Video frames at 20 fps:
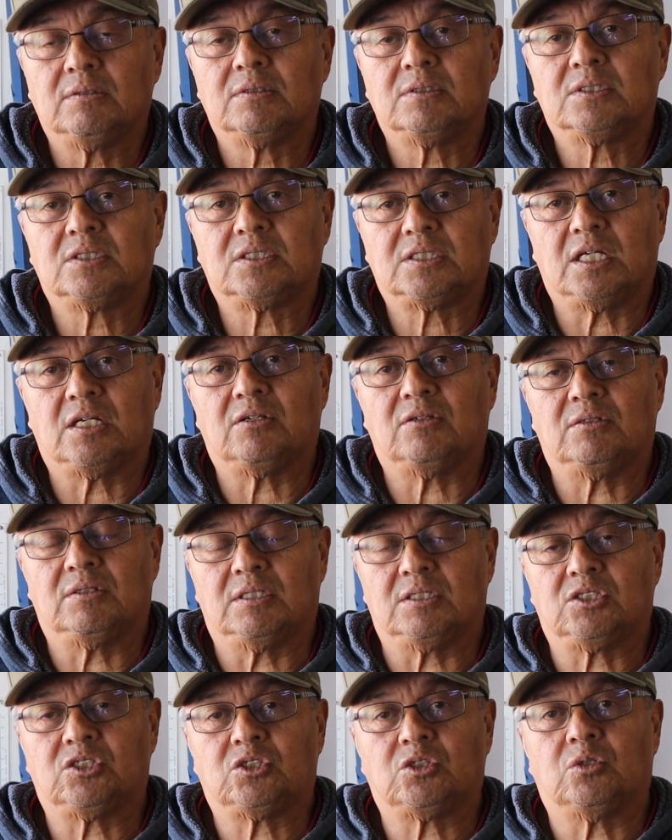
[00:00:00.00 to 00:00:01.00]
said on
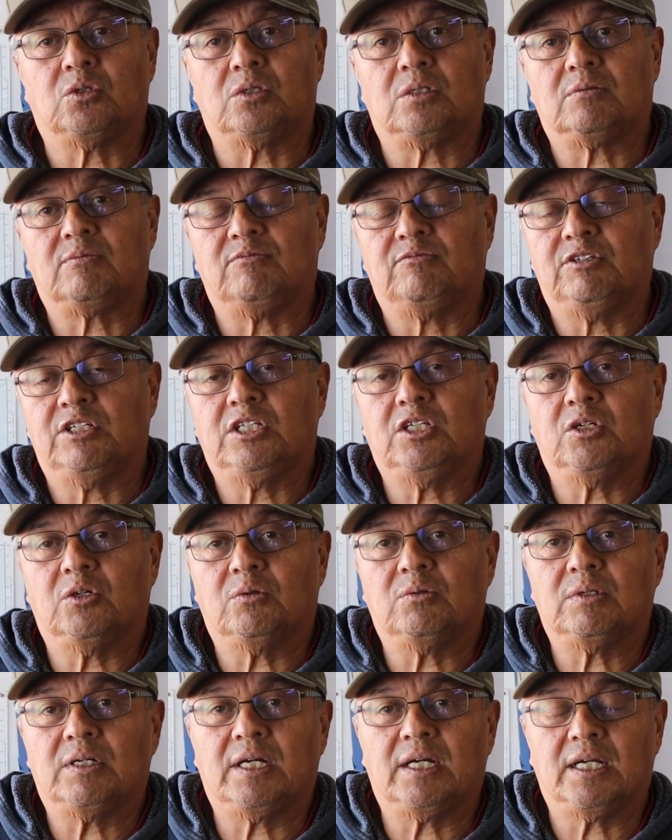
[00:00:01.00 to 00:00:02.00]
the short
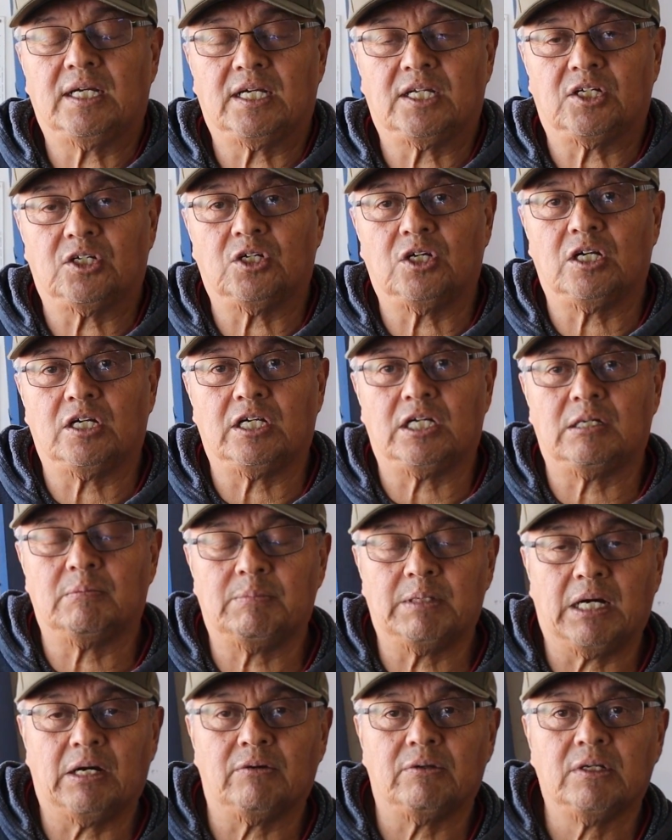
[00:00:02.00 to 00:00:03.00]
video I had earlier
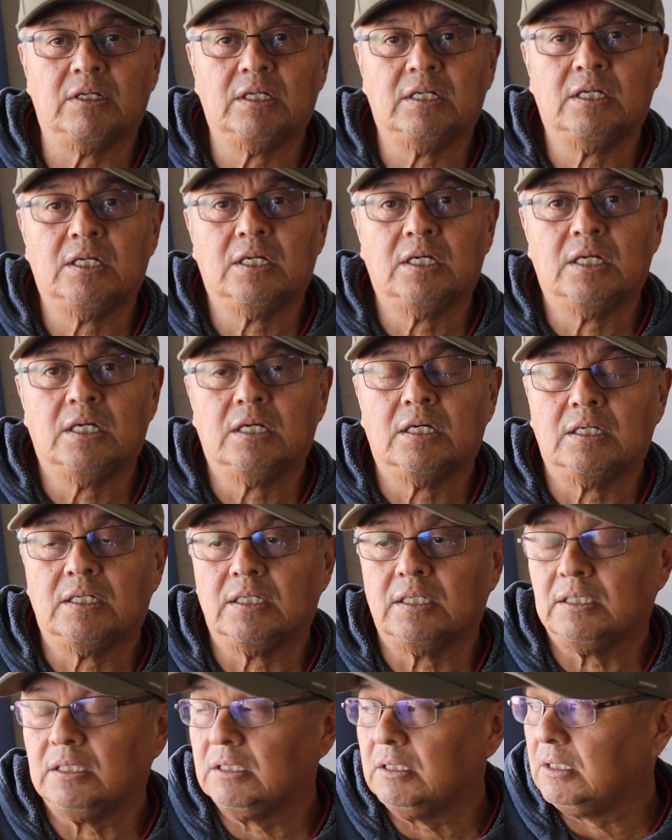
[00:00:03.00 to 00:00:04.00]
about
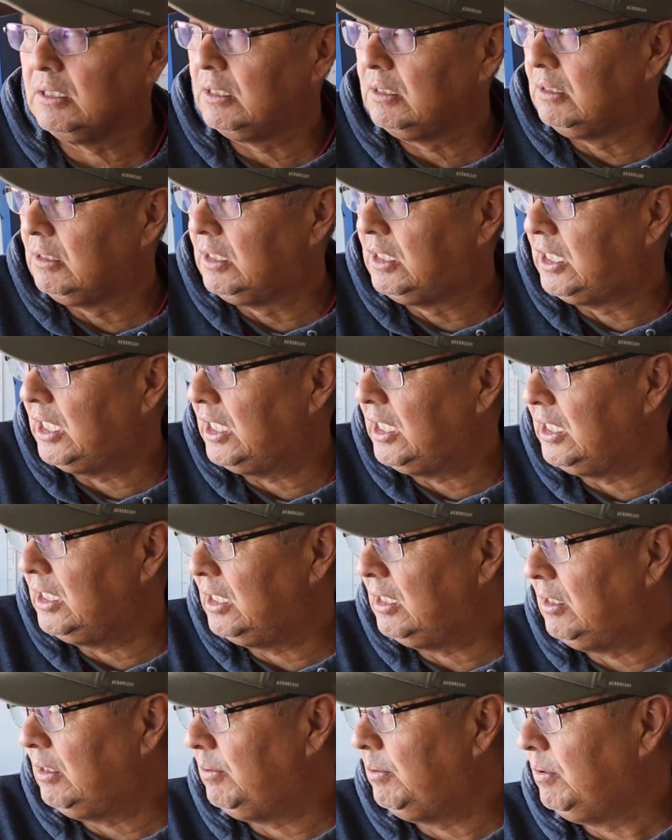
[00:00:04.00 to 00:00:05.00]

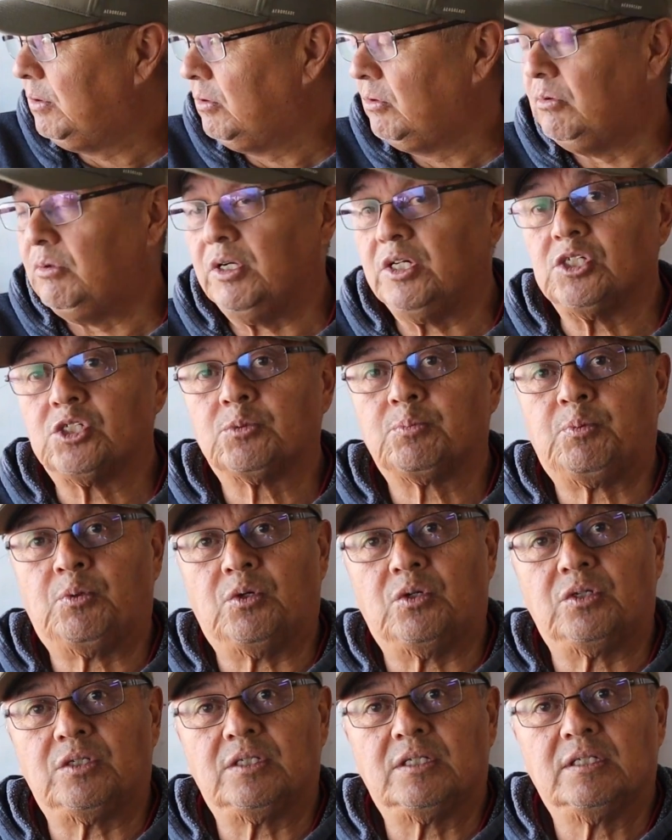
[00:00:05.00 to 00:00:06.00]
getting a raised
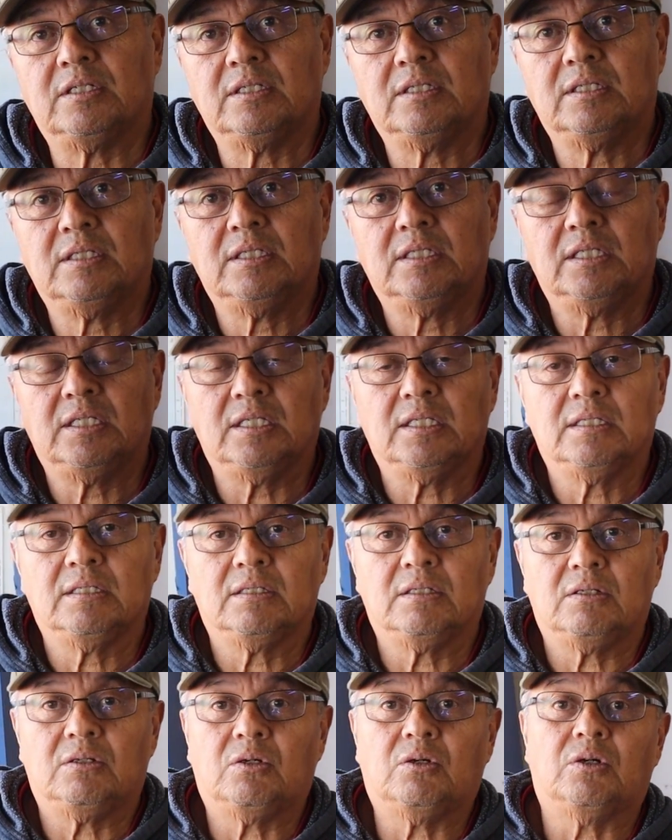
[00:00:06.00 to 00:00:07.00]
port
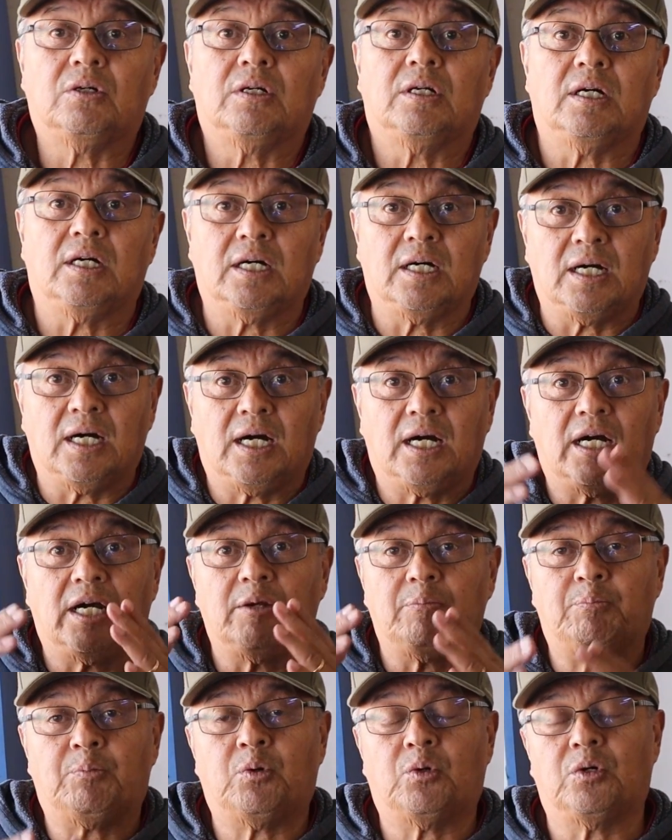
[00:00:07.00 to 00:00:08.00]
or a
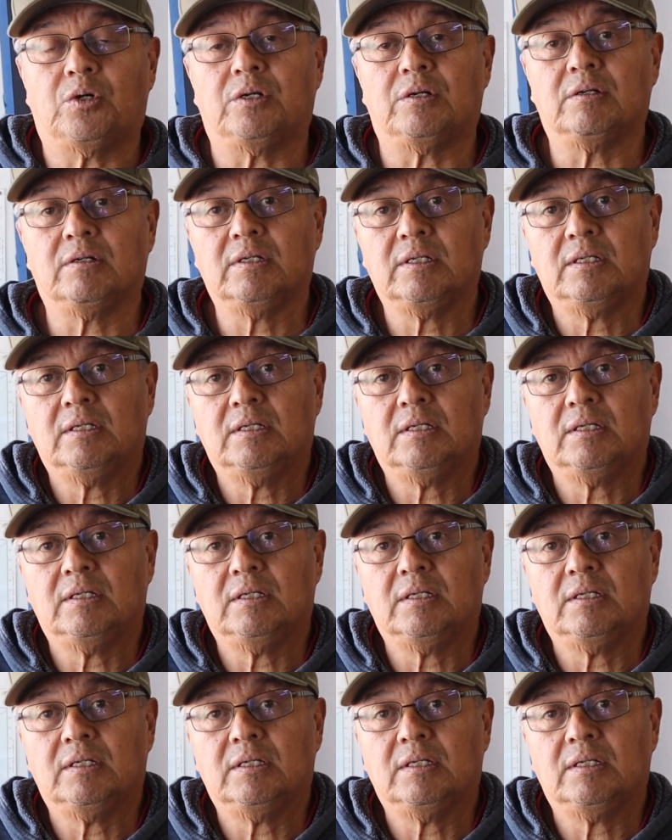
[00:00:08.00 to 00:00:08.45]
high port